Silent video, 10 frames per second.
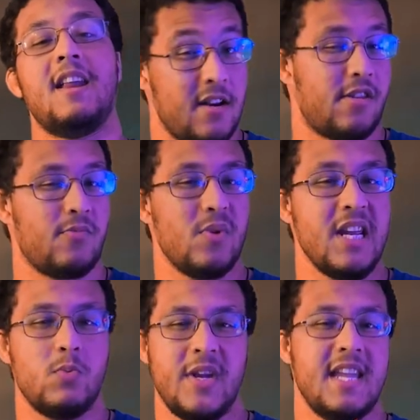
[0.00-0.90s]
And
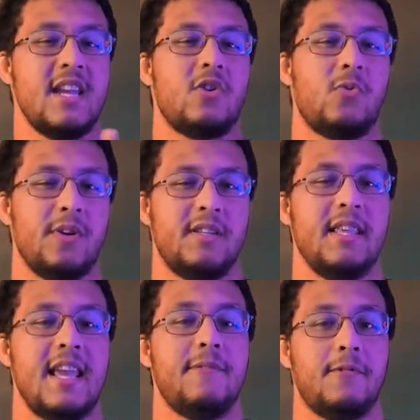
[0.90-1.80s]
3, we increase
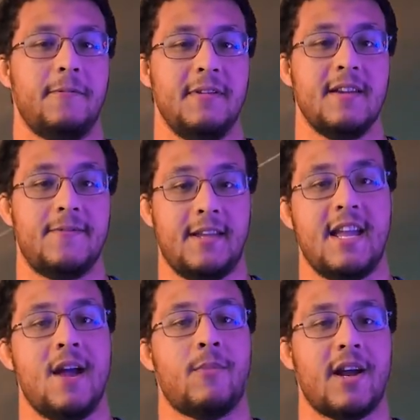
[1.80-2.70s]
the FOV of the
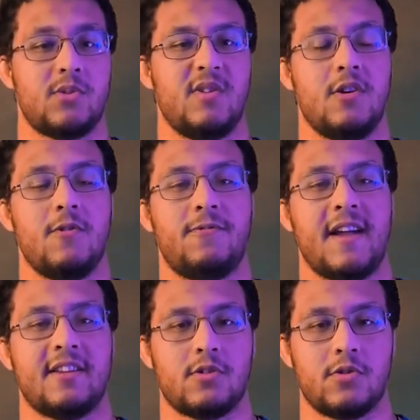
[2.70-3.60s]
camera as we go
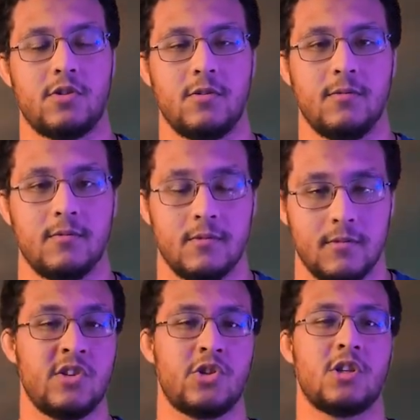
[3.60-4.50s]
faster too.
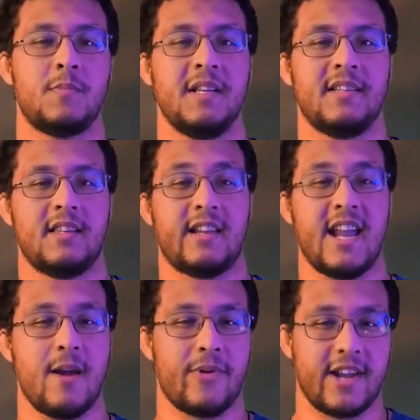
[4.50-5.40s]
This just means that the
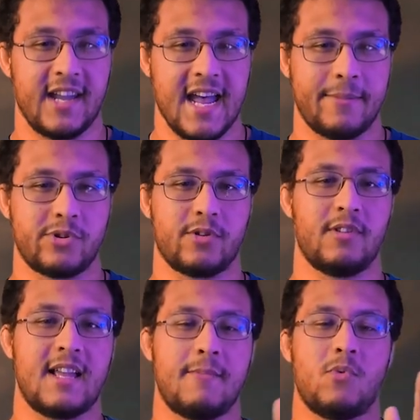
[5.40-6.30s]
camera can
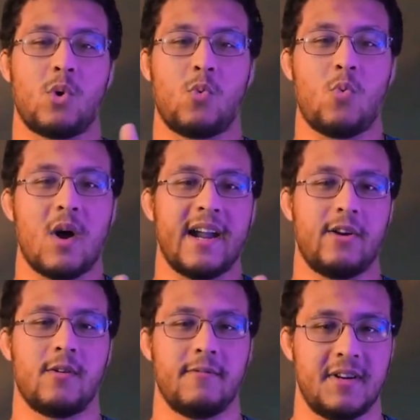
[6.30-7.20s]
capture a lot more
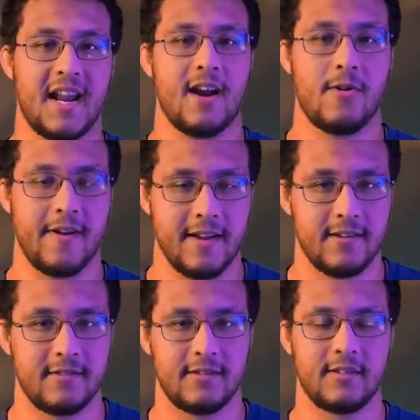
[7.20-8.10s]
wider of an area.